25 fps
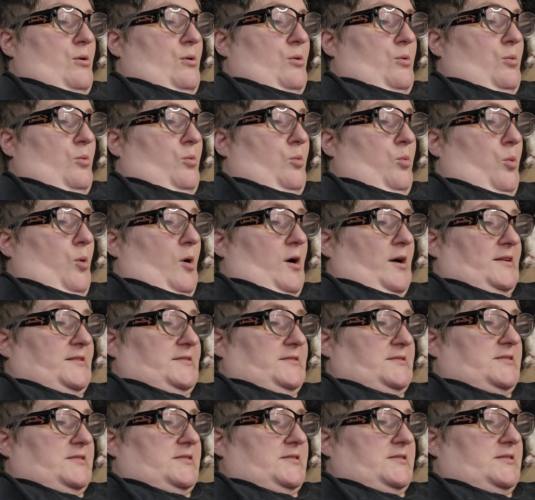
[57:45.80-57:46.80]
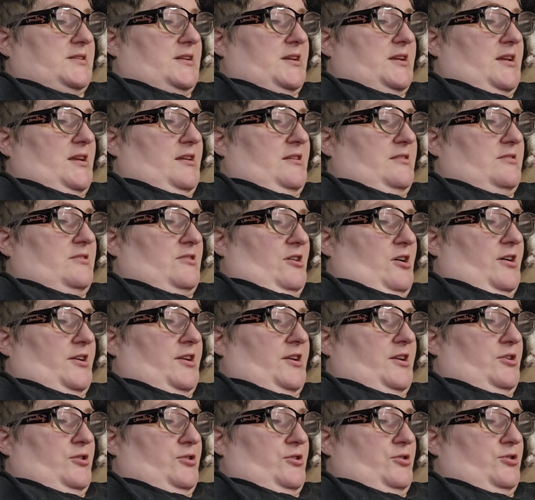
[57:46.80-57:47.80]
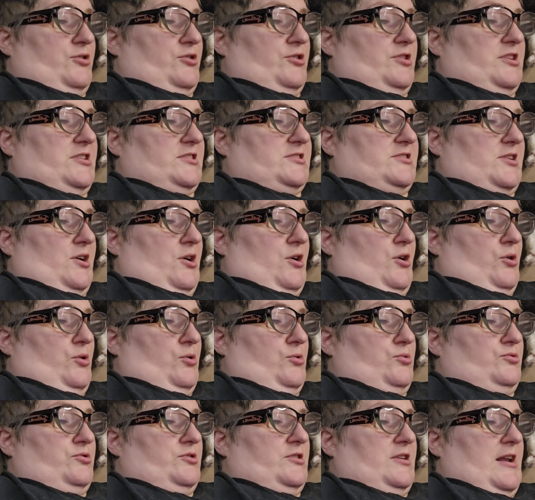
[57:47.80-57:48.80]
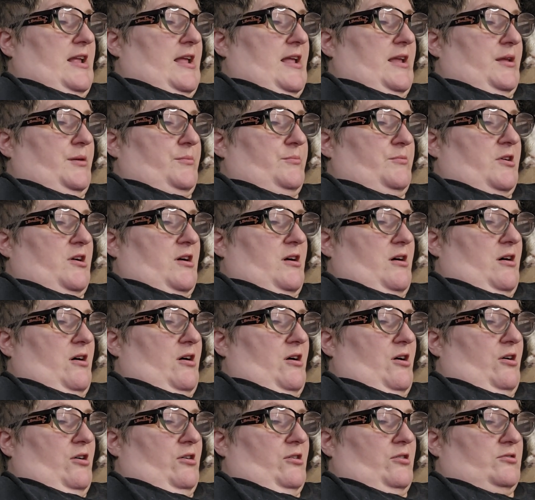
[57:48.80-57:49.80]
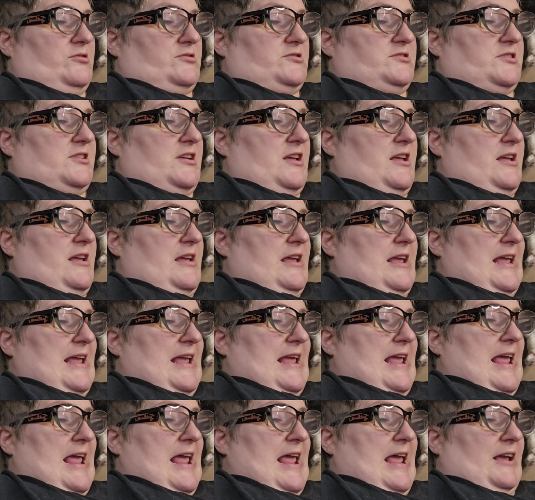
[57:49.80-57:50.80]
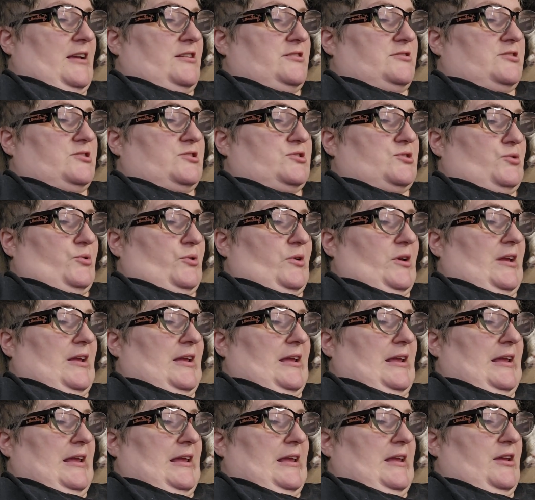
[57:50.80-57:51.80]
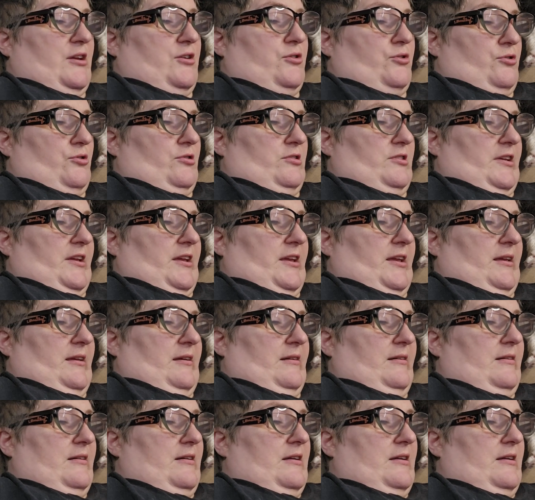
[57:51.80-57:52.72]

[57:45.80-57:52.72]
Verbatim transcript: Once he thought he heard his own name called, answering eagerly.